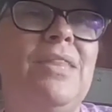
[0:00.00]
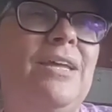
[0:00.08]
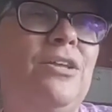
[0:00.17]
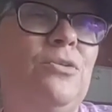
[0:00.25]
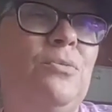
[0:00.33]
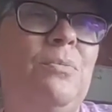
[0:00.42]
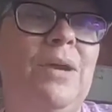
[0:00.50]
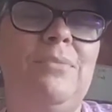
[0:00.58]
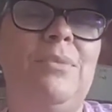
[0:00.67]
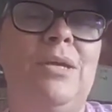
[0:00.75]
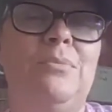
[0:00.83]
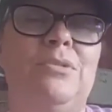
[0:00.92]
that you
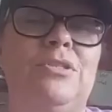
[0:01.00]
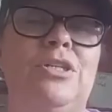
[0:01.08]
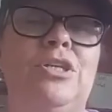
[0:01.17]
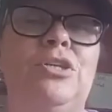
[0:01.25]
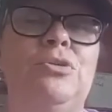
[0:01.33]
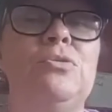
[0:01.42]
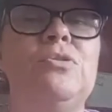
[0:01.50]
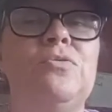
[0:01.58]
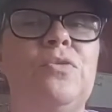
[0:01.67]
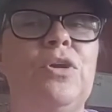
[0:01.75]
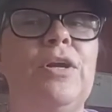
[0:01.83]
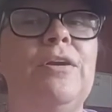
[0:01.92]
might be able to use
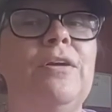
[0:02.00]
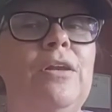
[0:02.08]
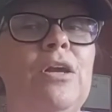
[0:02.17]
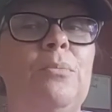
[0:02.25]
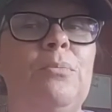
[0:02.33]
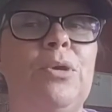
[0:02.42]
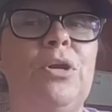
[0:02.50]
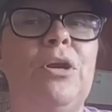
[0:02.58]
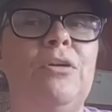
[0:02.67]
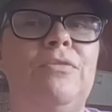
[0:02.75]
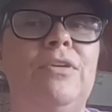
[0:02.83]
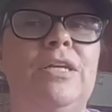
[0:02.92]
for a number
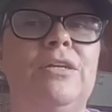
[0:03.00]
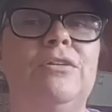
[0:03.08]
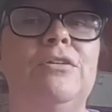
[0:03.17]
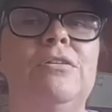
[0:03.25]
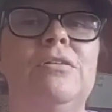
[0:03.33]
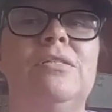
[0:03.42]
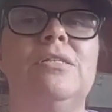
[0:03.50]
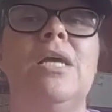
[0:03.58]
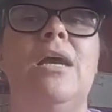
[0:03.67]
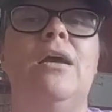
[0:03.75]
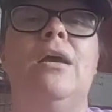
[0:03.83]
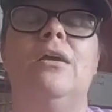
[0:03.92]
of years.
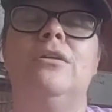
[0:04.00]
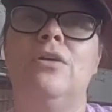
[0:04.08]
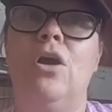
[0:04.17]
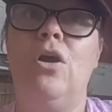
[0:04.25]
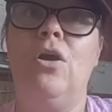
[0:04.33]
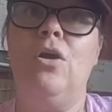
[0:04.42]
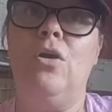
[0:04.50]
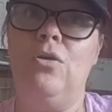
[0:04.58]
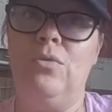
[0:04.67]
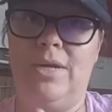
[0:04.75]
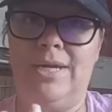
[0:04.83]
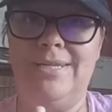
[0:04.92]

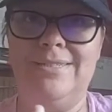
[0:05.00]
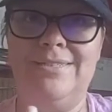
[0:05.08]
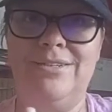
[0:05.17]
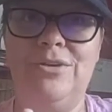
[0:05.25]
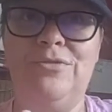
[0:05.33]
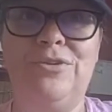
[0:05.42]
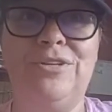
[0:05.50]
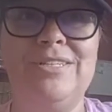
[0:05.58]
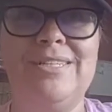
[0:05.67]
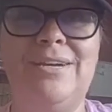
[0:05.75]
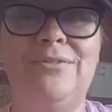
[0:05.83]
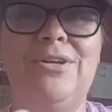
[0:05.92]
Always look for
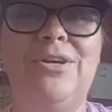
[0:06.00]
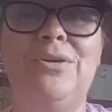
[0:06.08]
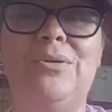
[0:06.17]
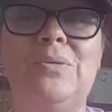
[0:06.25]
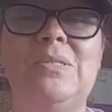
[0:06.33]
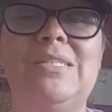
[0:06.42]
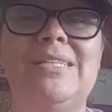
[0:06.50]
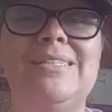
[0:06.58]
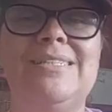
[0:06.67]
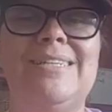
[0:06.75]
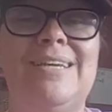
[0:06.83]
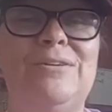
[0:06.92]
discount codes,
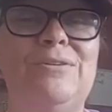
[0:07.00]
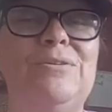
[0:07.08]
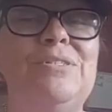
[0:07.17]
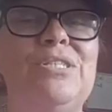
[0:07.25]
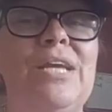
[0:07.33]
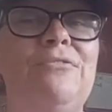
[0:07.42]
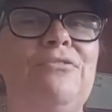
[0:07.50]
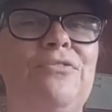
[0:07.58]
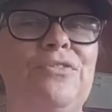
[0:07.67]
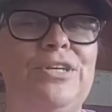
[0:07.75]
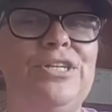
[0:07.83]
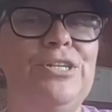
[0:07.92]
sales, and
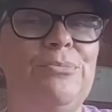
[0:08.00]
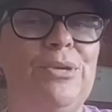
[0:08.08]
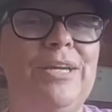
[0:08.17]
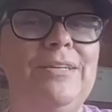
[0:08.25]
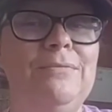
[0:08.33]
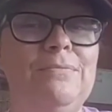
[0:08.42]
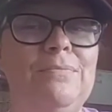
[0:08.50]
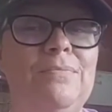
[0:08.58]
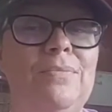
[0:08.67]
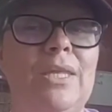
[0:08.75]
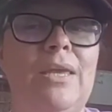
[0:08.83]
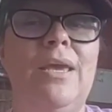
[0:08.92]
free shipping.
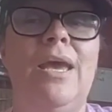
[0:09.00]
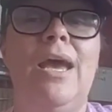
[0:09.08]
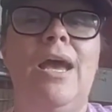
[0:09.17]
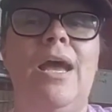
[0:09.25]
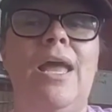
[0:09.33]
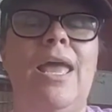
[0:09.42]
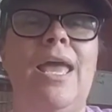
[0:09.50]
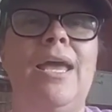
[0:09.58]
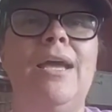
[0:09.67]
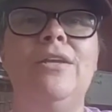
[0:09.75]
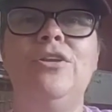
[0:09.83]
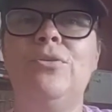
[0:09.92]

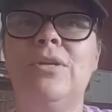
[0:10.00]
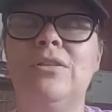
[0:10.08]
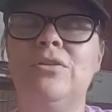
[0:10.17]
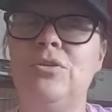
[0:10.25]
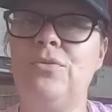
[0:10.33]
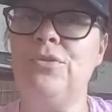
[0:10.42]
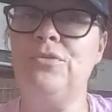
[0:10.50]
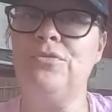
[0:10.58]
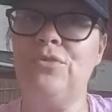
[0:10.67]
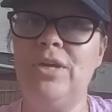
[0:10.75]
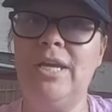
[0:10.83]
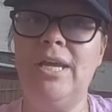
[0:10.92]
And you can look for
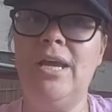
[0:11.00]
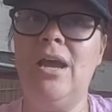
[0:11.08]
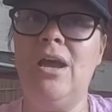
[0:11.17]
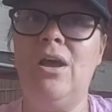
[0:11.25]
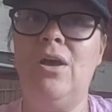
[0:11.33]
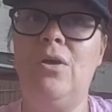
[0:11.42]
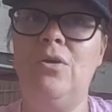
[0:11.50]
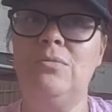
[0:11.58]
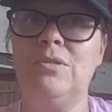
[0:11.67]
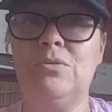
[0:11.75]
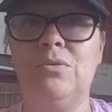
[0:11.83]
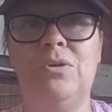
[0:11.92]
free
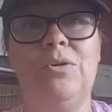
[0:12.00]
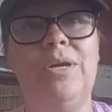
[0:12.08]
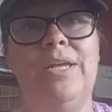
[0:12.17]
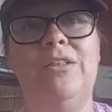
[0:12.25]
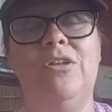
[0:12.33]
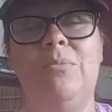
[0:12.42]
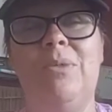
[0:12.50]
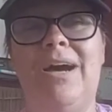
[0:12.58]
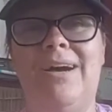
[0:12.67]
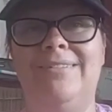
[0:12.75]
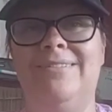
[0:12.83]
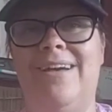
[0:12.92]
homeschool curriculum
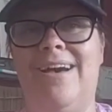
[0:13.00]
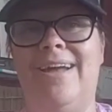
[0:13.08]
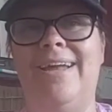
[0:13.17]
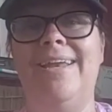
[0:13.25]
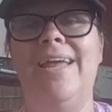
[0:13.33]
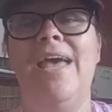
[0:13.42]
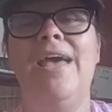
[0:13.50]
online.